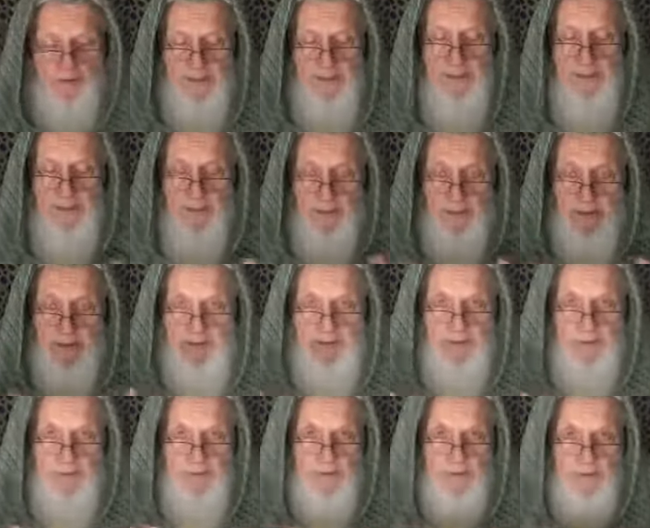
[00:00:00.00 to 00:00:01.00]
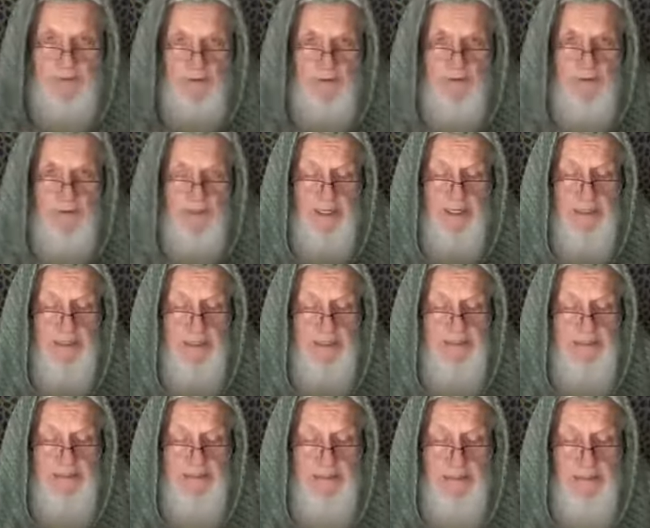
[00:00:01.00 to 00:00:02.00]
as we talked about
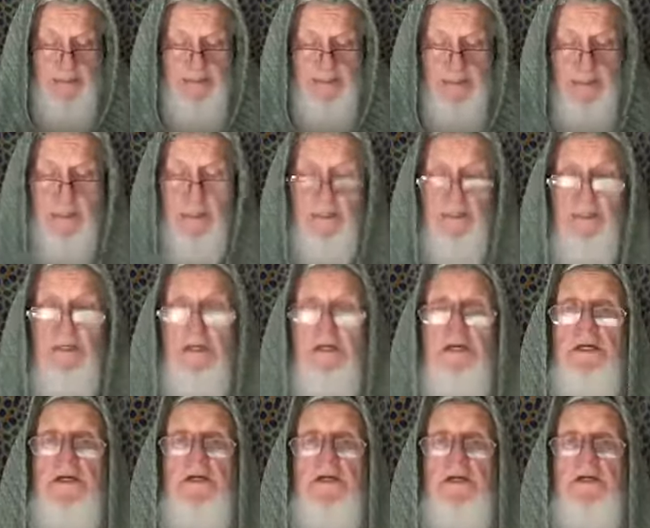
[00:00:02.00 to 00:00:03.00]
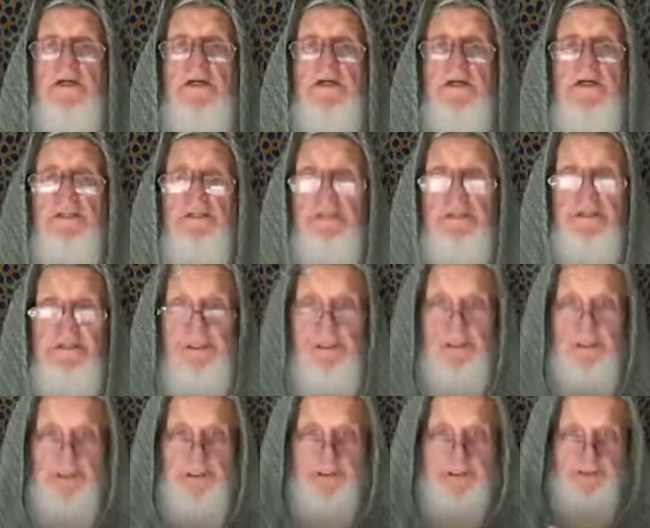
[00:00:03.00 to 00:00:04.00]
last night, that the
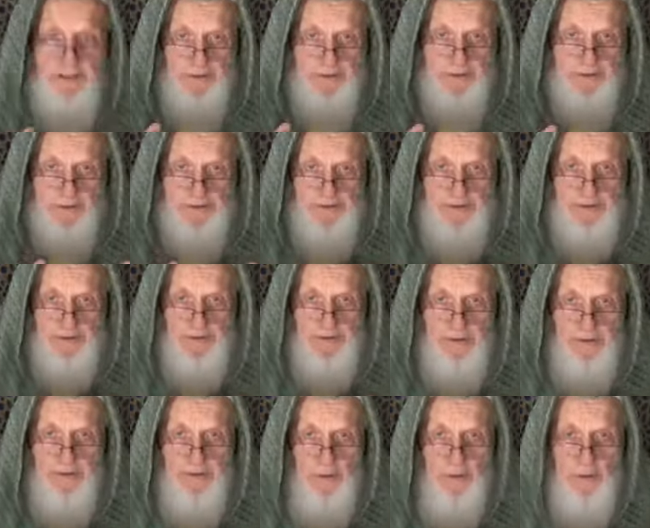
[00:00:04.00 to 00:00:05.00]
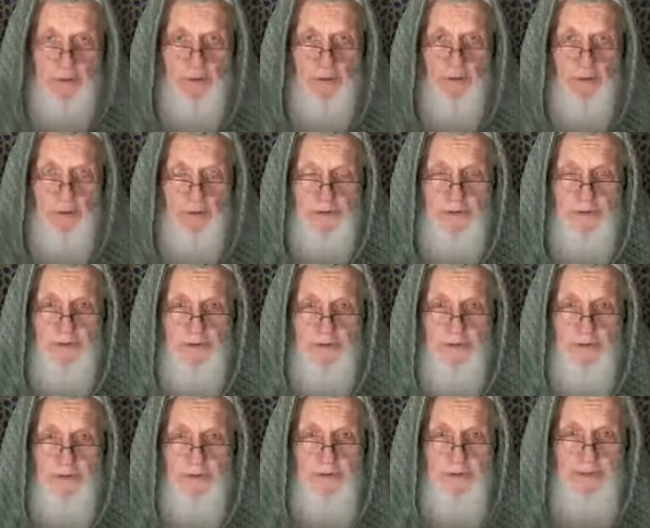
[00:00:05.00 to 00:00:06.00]
jinn, this is where
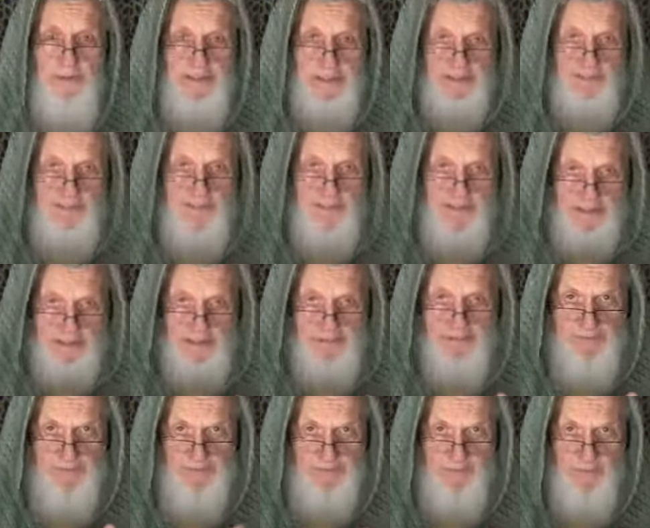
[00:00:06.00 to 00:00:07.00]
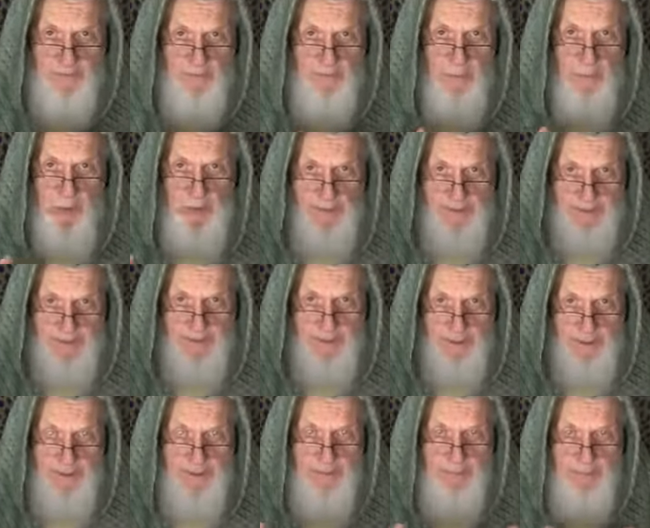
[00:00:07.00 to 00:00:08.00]
Lucifer, the devil, comes from, or he's
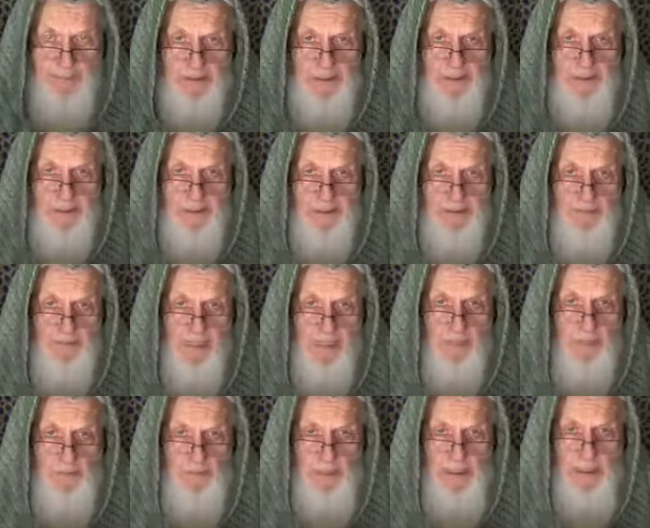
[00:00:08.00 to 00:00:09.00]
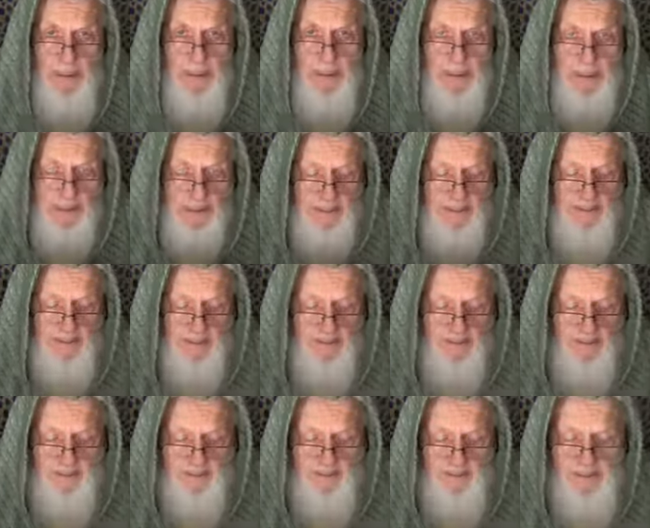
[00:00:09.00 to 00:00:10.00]
called Iblis, by the way,
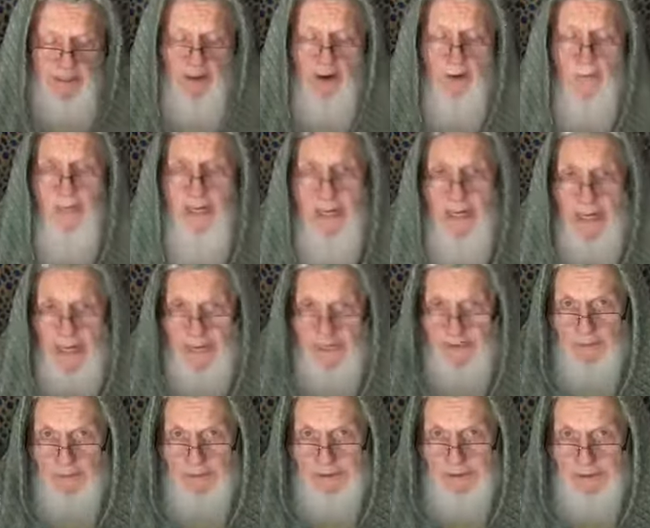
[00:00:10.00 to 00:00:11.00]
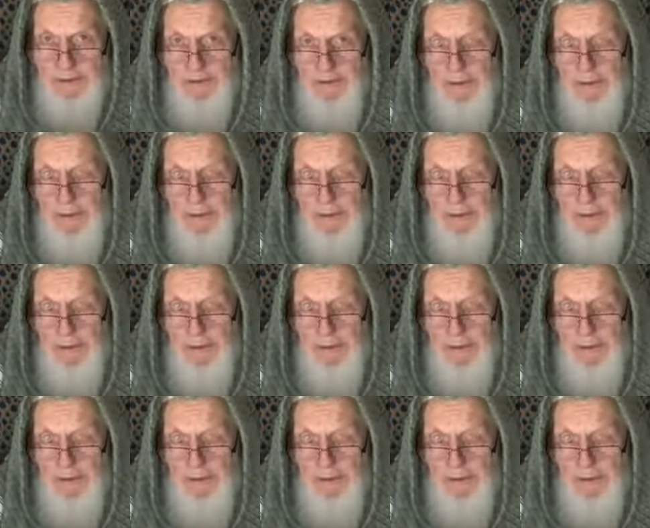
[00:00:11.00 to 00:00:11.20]
in the Arabic language.